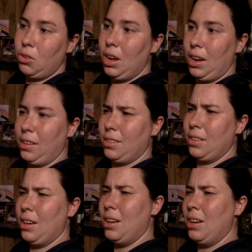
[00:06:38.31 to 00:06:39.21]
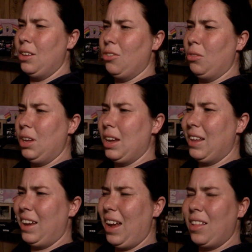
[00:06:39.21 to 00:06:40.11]
You guys only get
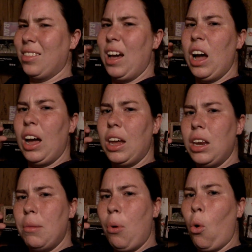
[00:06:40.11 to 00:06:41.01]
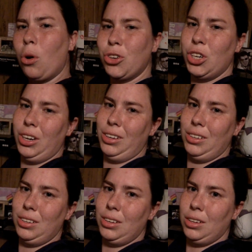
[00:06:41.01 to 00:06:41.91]
like a tiny
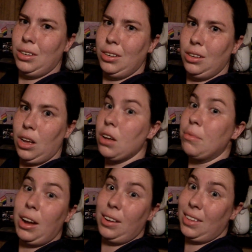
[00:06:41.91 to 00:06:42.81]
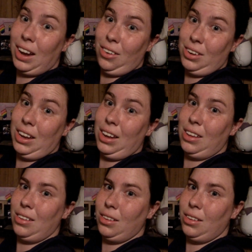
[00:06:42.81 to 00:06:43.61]
portion of my entire day.